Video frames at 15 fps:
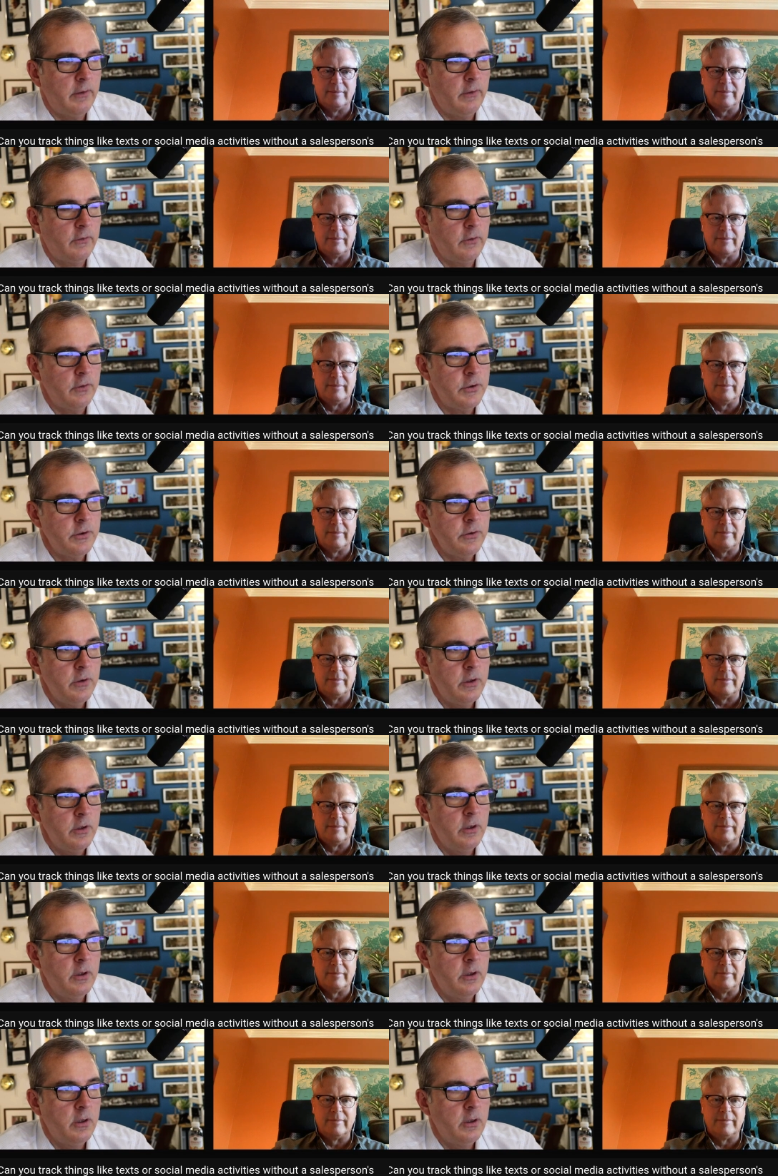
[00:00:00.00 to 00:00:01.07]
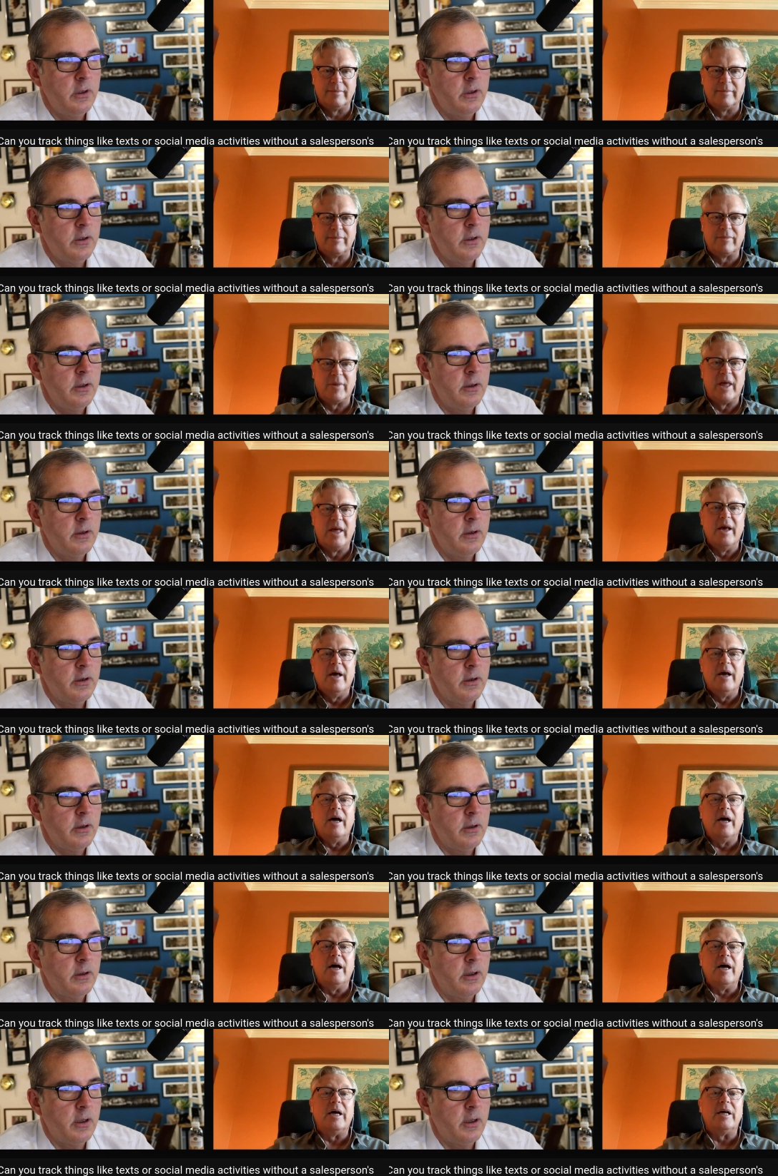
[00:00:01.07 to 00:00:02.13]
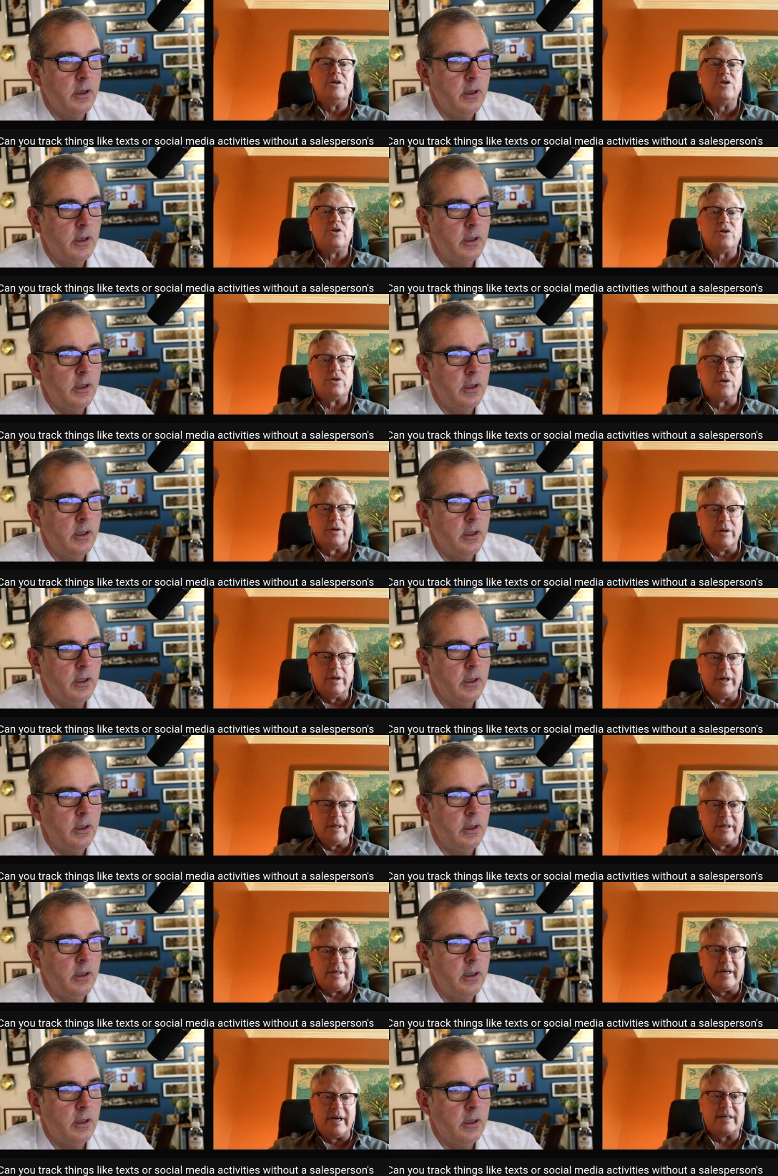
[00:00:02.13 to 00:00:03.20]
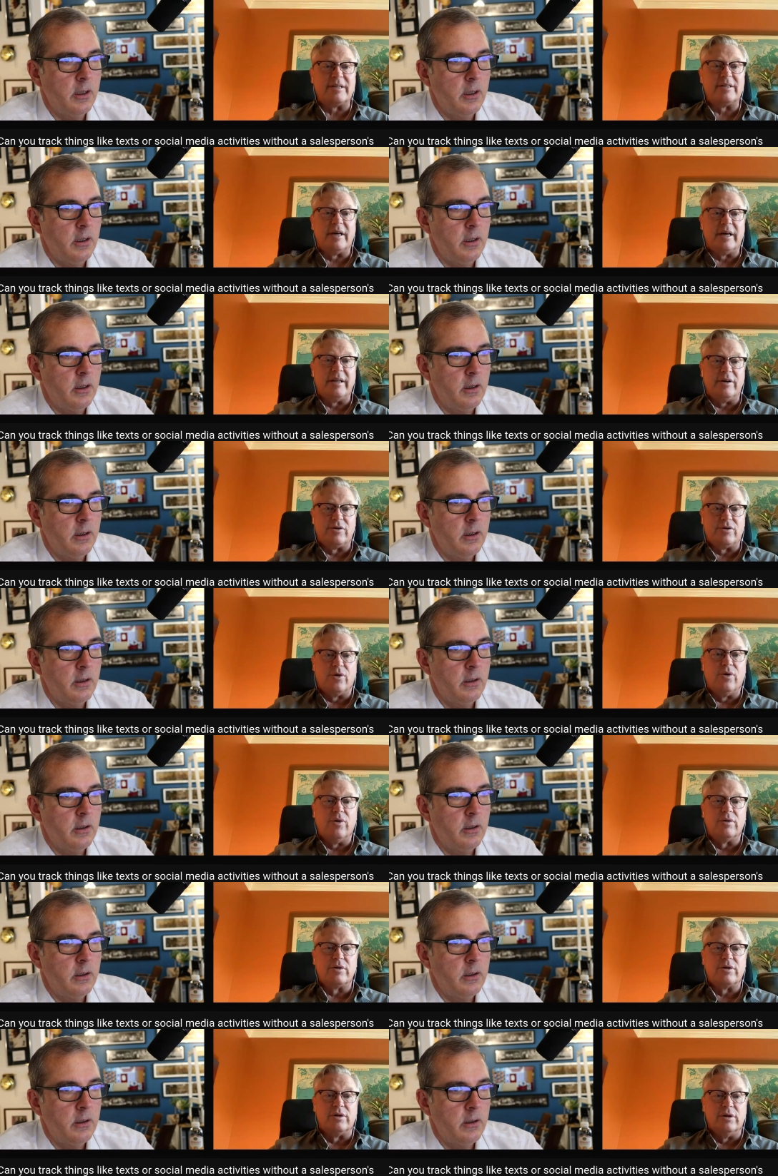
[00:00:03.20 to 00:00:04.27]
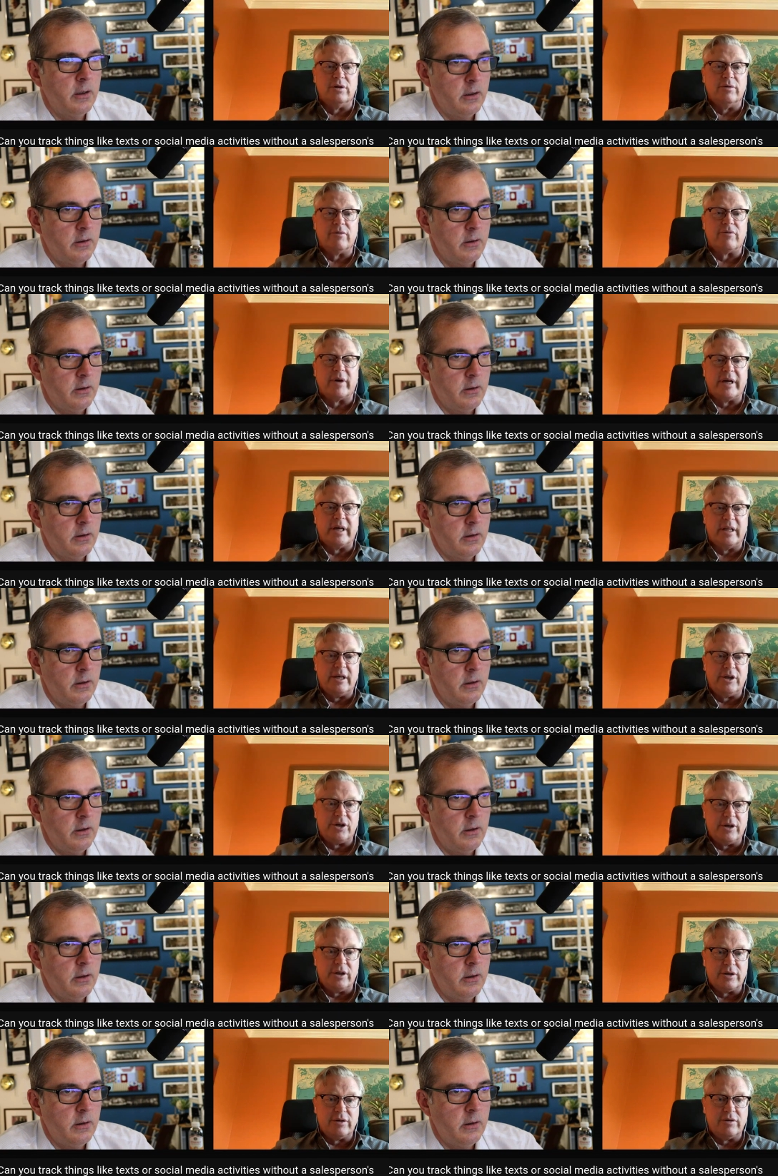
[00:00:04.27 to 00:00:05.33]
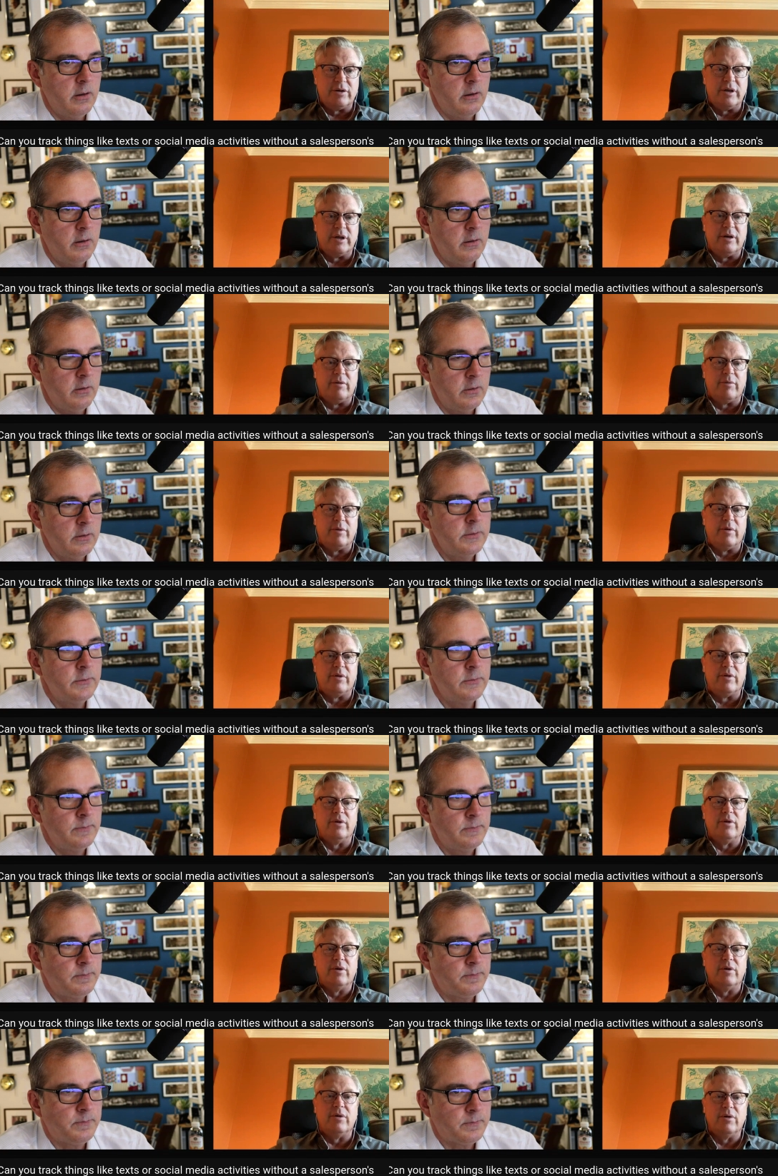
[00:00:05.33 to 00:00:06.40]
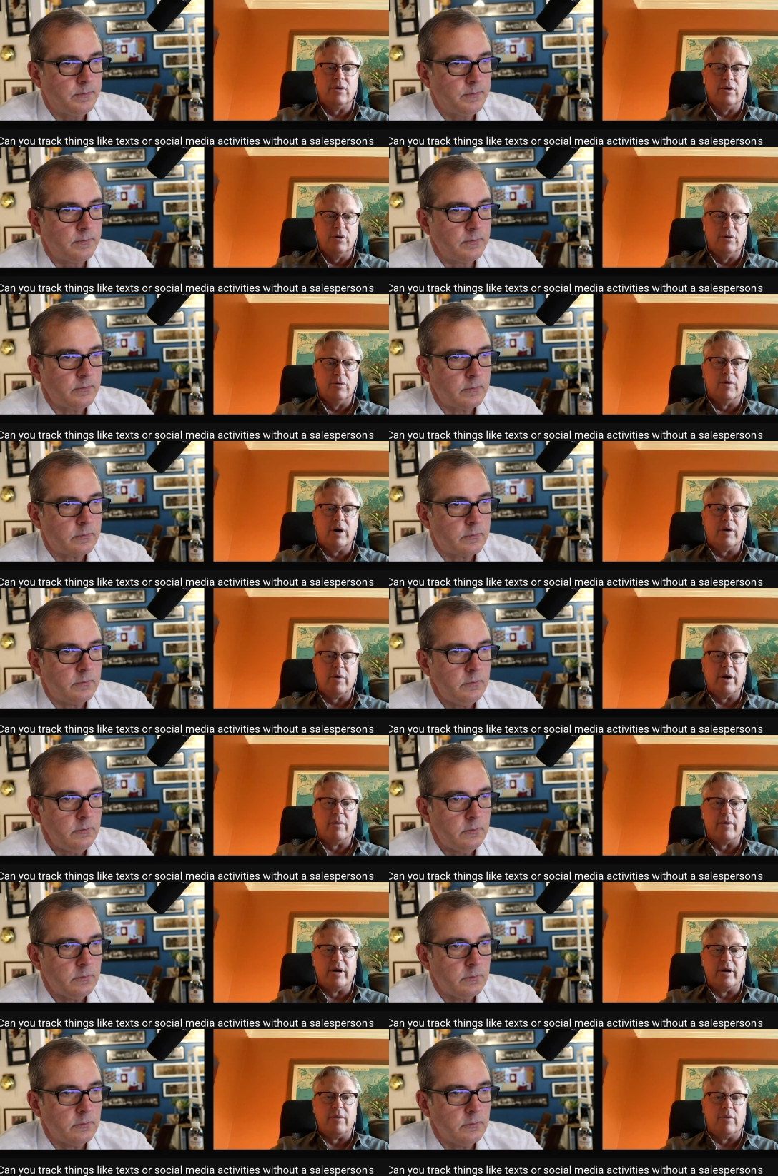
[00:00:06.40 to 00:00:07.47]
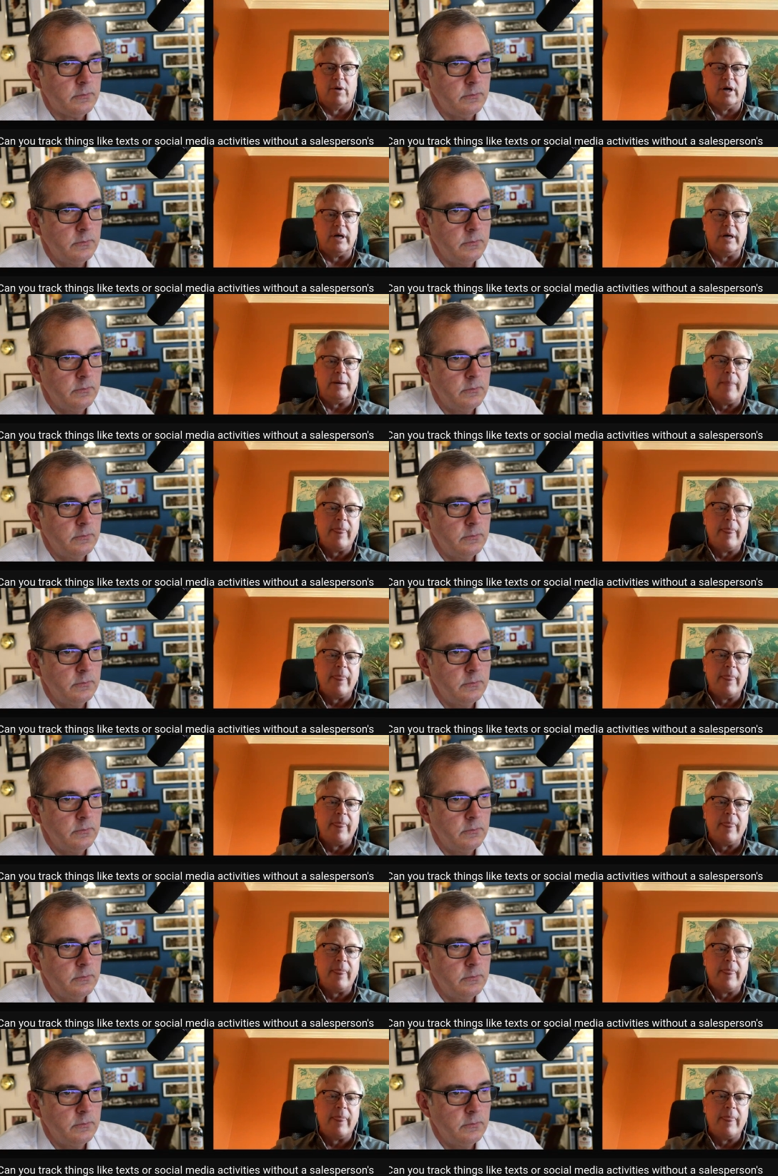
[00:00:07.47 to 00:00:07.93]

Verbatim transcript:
Speaker 1: this issue?
Speaker 2: Uh, certainly on the tech side, there's a whole slew of regulation associated with uh, who, what, where, when, and why.